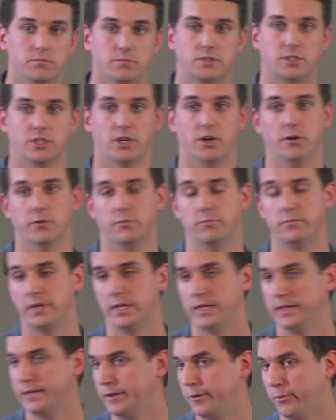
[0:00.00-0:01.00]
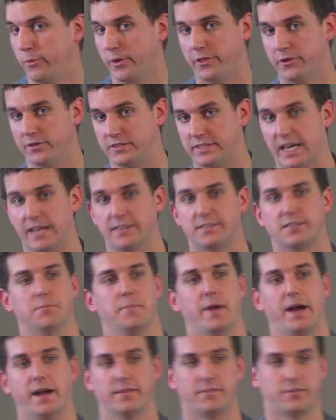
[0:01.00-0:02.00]
So whether it's
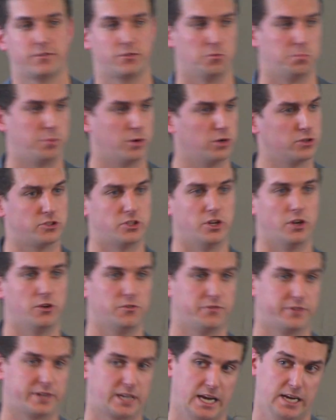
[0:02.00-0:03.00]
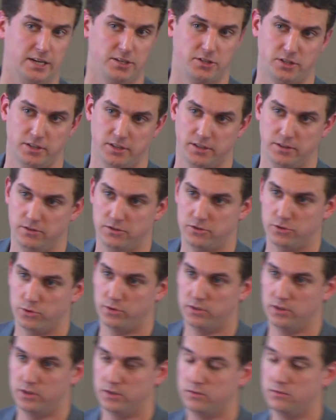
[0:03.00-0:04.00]
SMS or push notifications
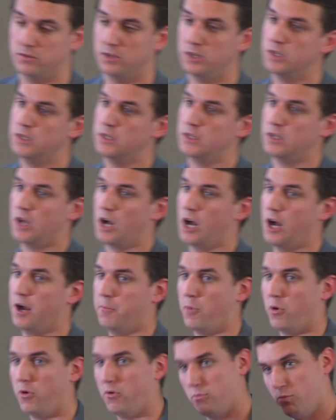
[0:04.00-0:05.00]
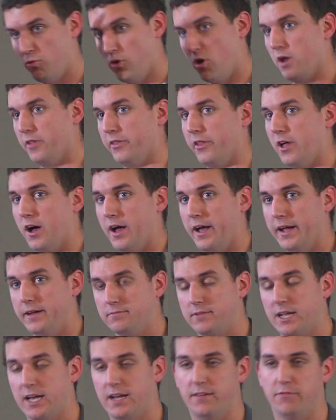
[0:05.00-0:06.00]
or online
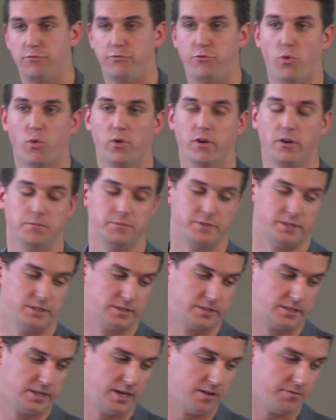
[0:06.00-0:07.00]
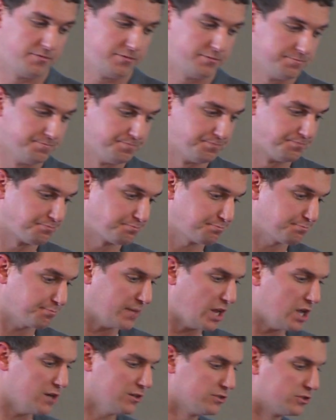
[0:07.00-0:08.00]
kind of forms and stuff,
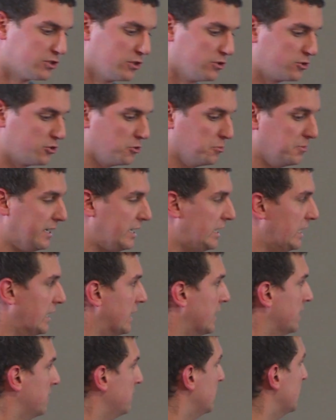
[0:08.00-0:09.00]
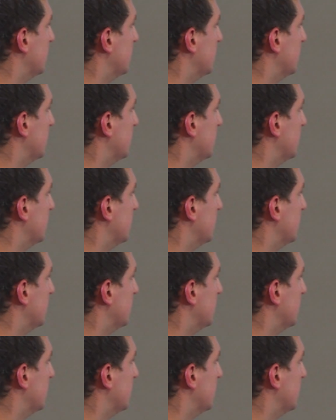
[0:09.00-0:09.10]
social media,